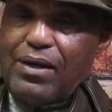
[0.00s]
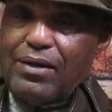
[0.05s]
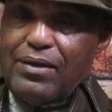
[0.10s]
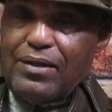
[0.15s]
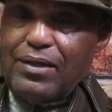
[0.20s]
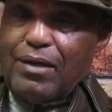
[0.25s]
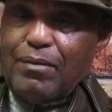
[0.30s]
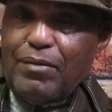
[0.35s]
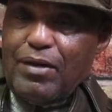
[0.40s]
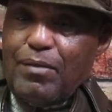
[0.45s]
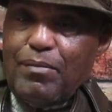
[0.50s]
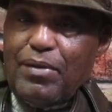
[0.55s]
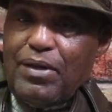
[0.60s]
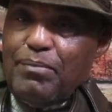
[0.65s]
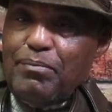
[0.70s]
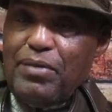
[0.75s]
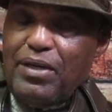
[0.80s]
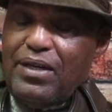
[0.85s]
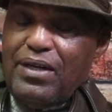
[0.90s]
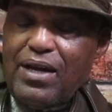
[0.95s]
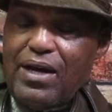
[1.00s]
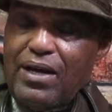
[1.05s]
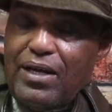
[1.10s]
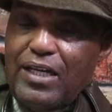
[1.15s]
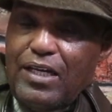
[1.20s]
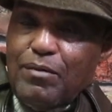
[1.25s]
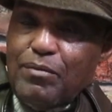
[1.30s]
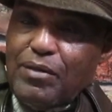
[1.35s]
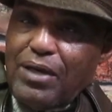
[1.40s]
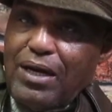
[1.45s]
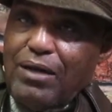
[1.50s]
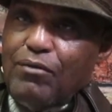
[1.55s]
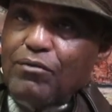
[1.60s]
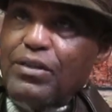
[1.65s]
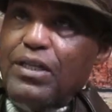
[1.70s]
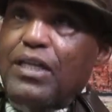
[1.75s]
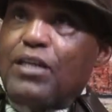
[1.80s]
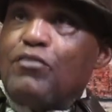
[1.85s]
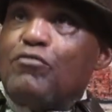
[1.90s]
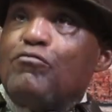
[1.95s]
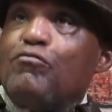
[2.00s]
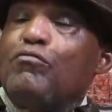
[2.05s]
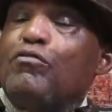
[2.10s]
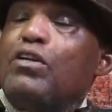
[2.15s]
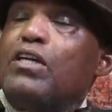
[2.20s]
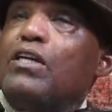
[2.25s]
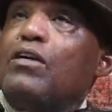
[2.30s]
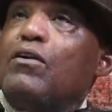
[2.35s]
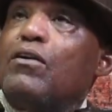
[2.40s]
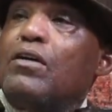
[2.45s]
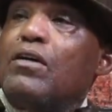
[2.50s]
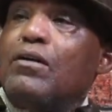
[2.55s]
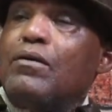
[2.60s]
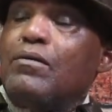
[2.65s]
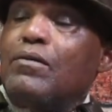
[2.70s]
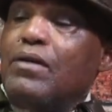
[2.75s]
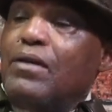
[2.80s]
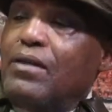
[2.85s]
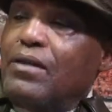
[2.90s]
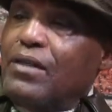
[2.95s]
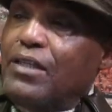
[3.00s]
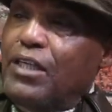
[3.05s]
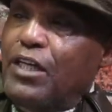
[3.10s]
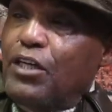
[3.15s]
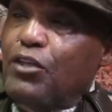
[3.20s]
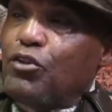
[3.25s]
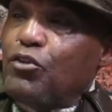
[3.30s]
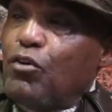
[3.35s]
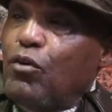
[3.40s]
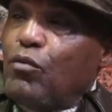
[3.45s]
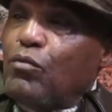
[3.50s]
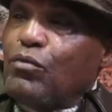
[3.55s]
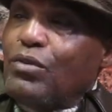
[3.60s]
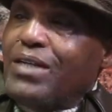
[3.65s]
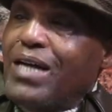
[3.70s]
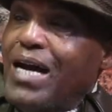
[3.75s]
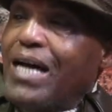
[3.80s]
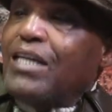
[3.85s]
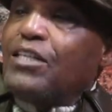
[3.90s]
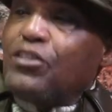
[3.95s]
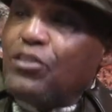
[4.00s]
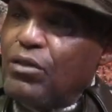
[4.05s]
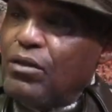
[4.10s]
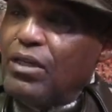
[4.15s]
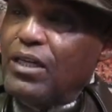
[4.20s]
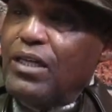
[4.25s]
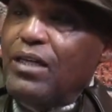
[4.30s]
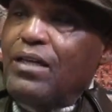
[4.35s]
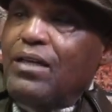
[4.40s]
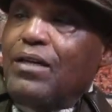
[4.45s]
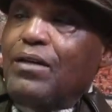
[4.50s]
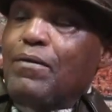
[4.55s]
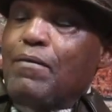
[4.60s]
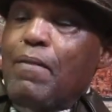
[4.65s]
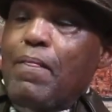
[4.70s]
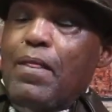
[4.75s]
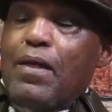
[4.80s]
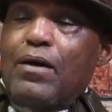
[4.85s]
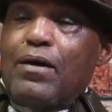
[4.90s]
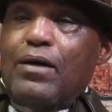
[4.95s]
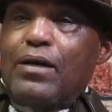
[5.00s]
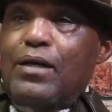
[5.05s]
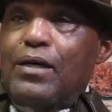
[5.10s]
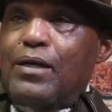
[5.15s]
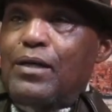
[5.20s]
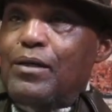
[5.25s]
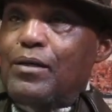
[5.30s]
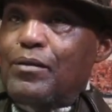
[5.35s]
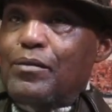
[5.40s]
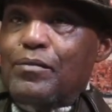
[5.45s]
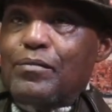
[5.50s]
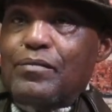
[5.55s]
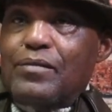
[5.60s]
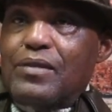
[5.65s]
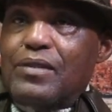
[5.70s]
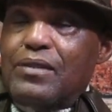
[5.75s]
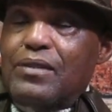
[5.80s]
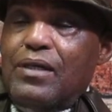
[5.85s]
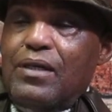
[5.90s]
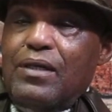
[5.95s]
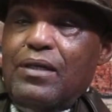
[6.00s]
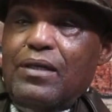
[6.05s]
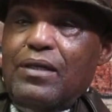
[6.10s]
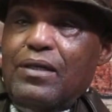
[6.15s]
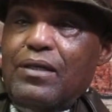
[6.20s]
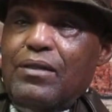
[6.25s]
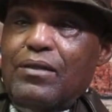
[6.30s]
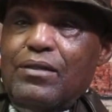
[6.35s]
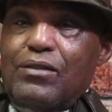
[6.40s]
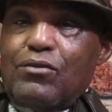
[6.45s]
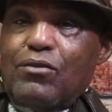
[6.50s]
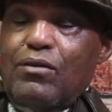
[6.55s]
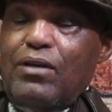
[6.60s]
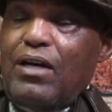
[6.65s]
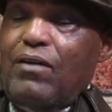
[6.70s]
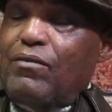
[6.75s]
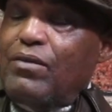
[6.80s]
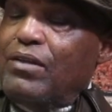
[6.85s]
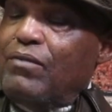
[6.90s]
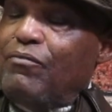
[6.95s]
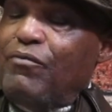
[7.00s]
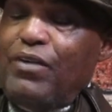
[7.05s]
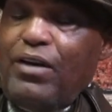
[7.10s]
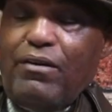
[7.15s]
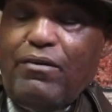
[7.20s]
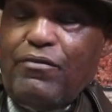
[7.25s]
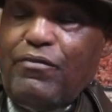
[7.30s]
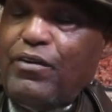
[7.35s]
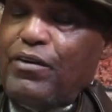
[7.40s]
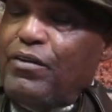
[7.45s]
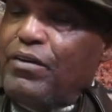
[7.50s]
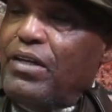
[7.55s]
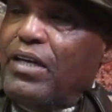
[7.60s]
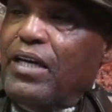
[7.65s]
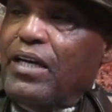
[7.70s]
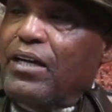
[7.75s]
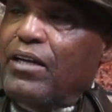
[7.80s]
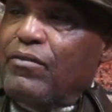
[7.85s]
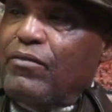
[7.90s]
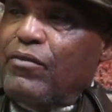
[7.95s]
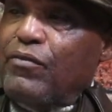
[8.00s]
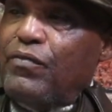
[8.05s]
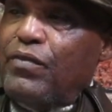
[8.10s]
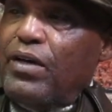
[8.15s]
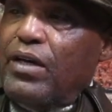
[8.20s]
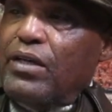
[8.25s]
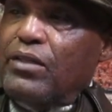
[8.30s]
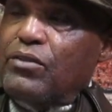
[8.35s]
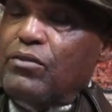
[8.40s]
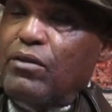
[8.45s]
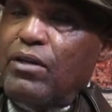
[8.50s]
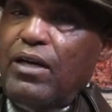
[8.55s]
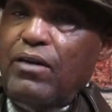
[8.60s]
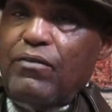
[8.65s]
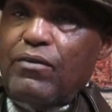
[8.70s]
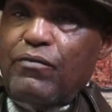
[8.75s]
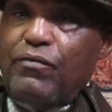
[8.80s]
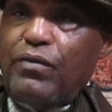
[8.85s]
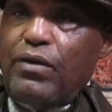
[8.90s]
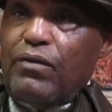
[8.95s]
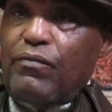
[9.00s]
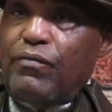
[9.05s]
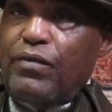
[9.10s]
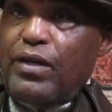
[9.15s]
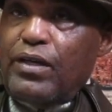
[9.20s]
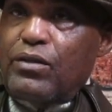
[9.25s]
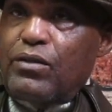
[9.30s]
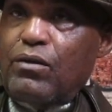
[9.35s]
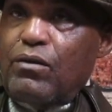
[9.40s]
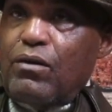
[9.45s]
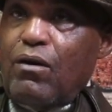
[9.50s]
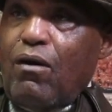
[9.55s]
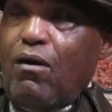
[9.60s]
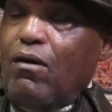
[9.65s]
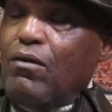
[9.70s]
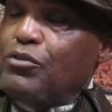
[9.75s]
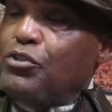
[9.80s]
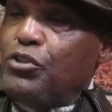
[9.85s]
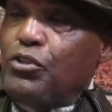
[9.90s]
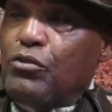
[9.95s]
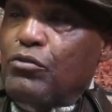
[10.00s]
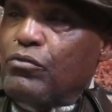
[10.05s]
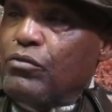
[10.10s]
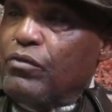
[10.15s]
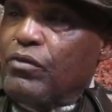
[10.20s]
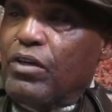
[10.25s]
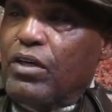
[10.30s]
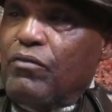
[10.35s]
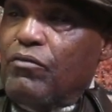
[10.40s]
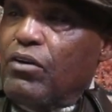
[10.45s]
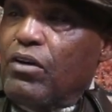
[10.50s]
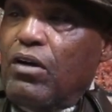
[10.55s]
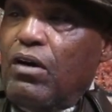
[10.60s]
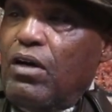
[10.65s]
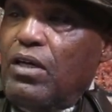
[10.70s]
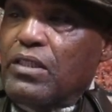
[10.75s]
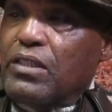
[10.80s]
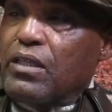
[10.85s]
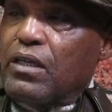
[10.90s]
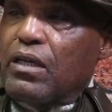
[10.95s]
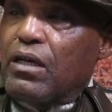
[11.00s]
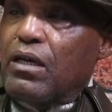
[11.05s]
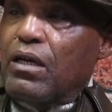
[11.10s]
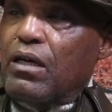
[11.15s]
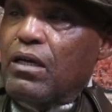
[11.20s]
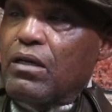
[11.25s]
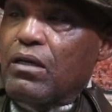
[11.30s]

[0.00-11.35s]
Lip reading: I may be naive, but I don't think it's really going to catch on nationally. It's going to have a very, very negative effect. It's going to have an effect on all children, regardless of the color,